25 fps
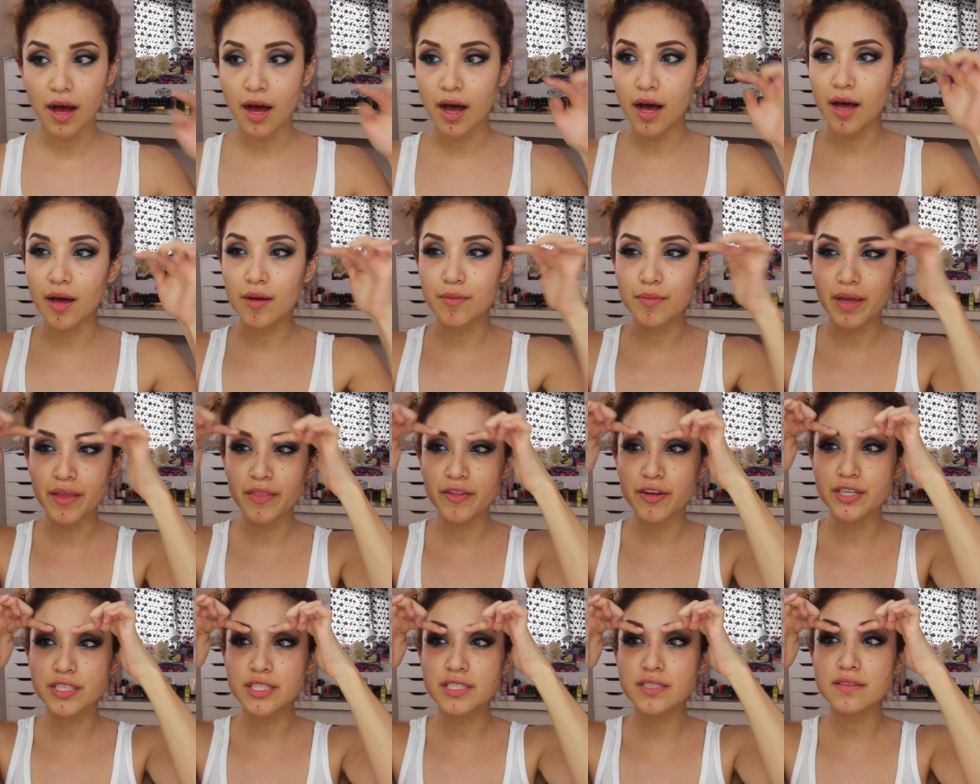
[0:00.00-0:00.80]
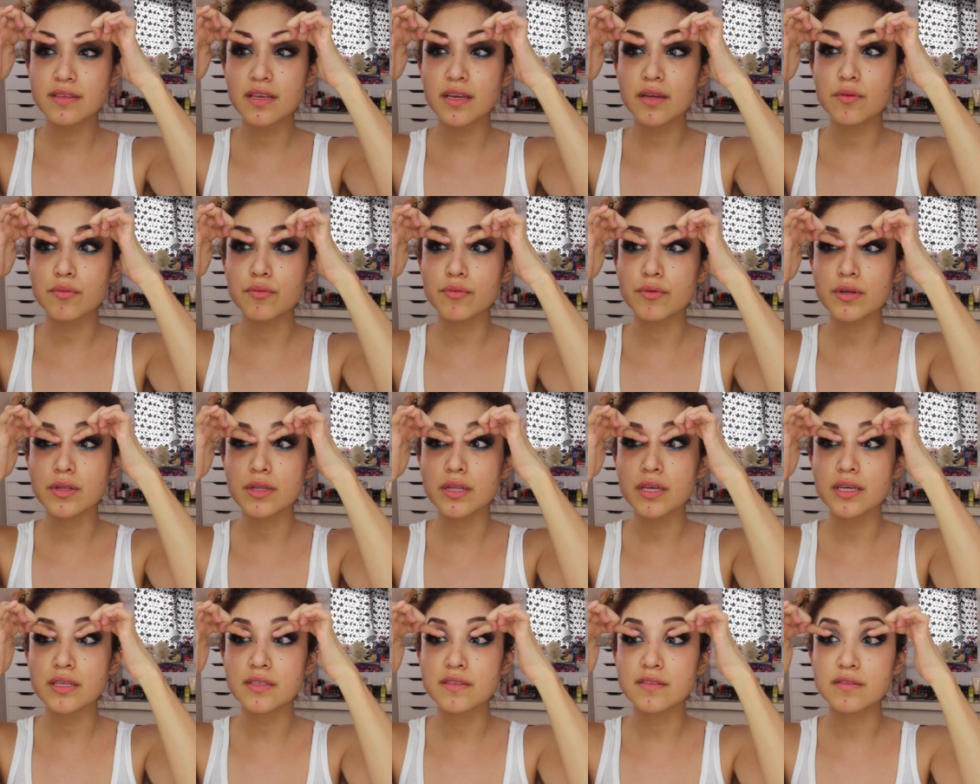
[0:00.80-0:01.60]
Um, and they're just like
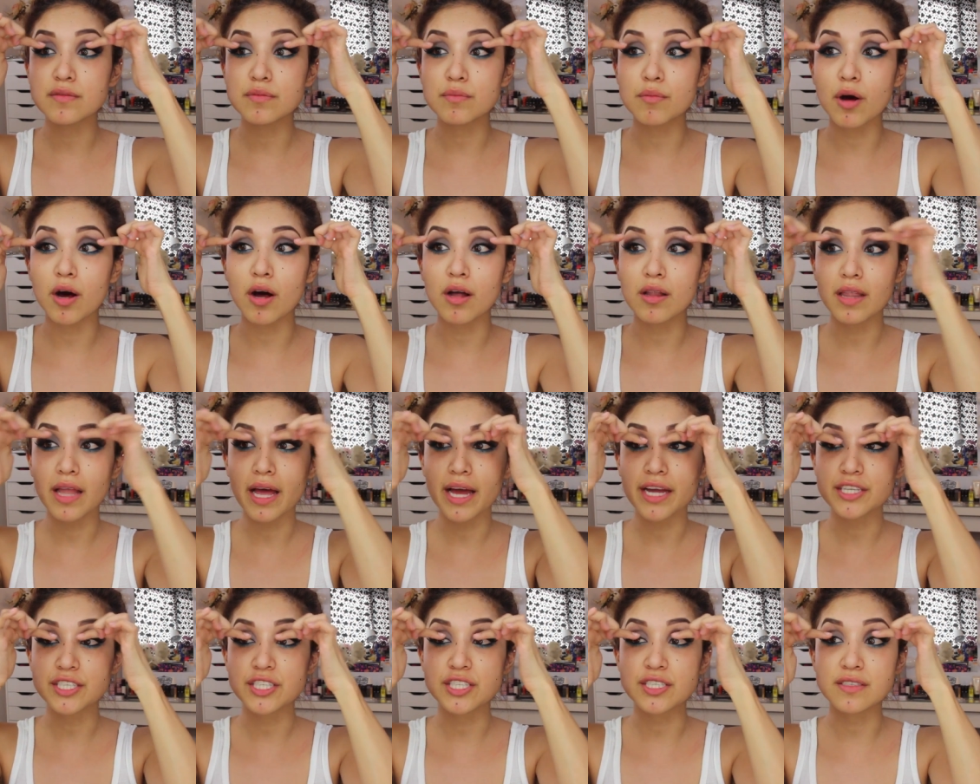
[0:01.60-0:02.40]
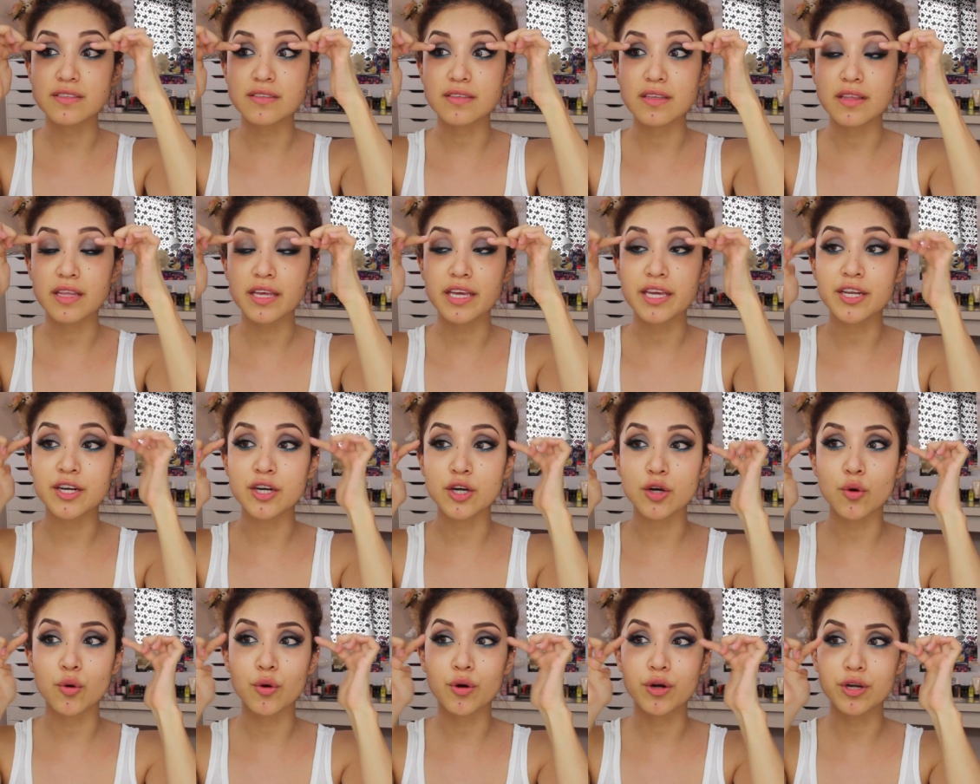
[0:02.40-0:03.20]
really small lashes in the
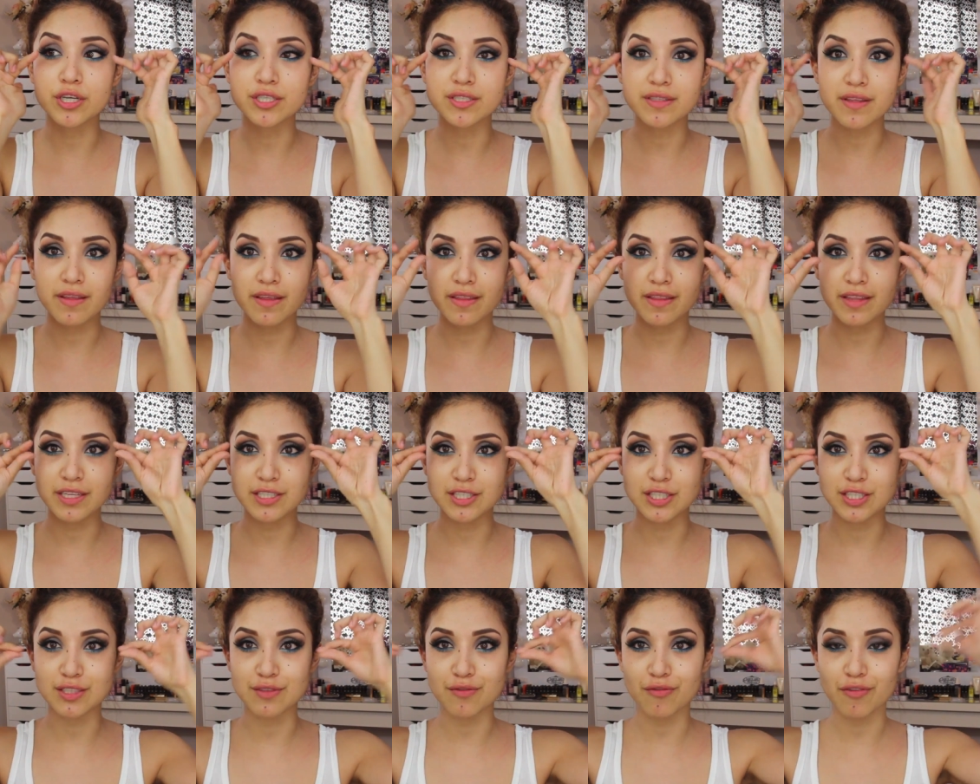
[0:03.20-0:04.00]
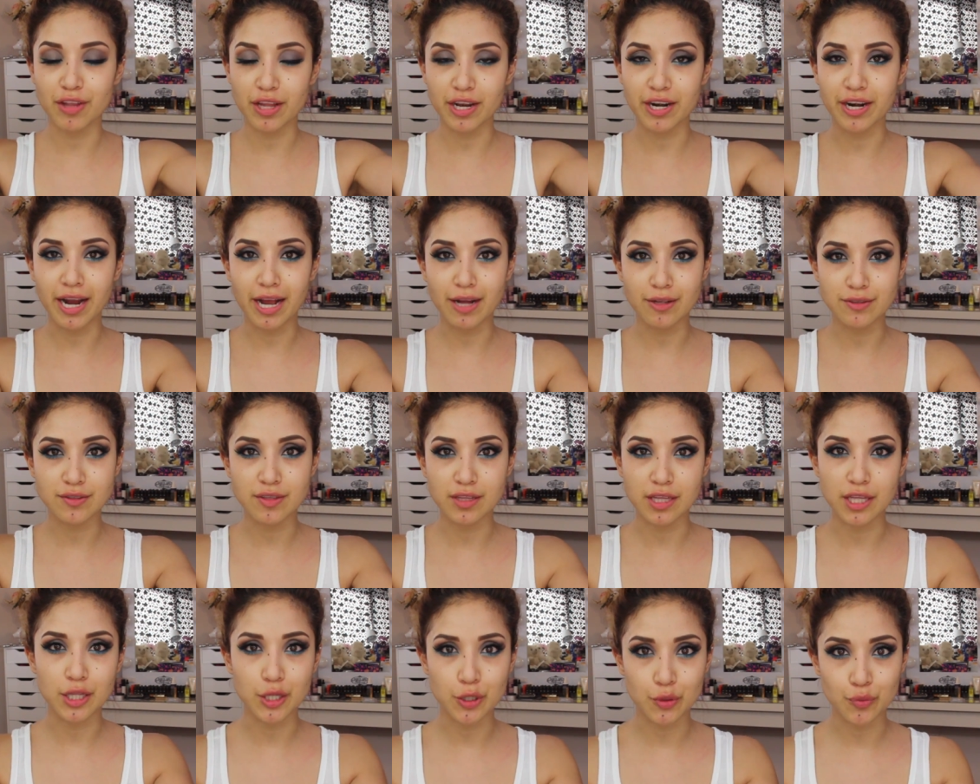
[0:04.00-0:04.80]
inner corners and they just flare out
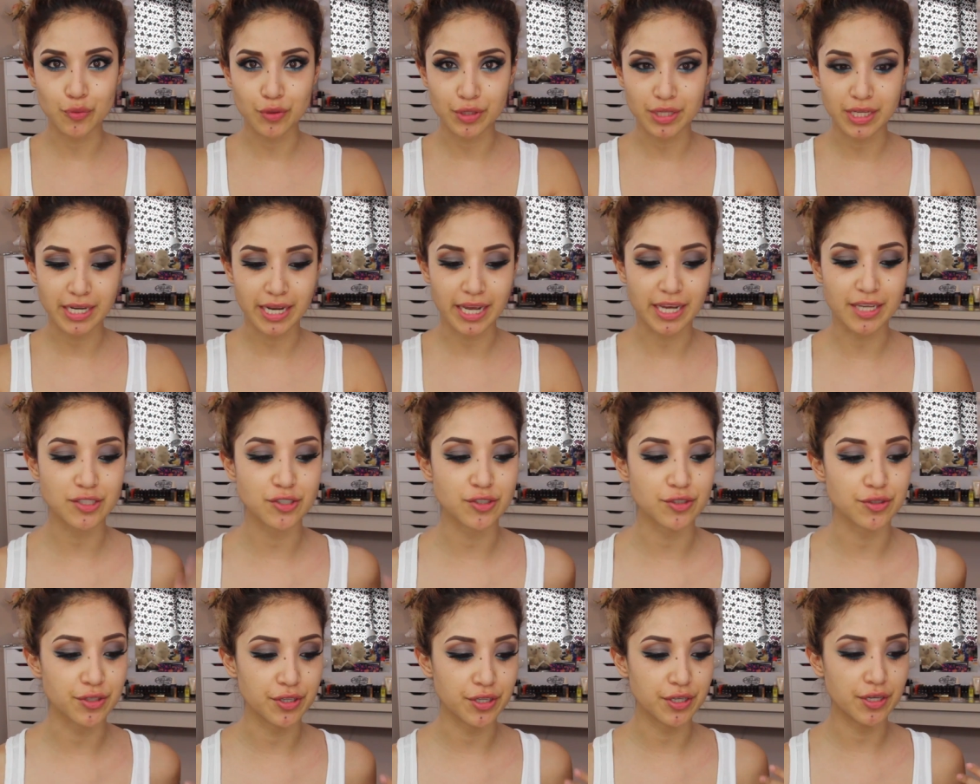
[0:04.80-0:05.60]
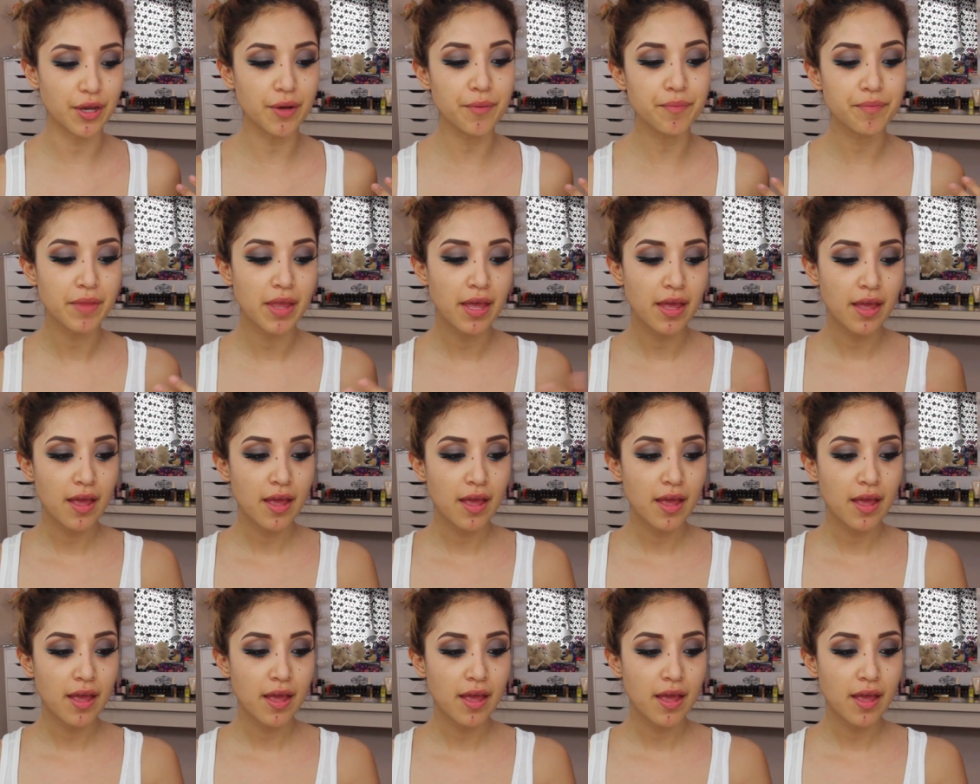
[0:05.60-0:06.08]
so they look really natural, you know?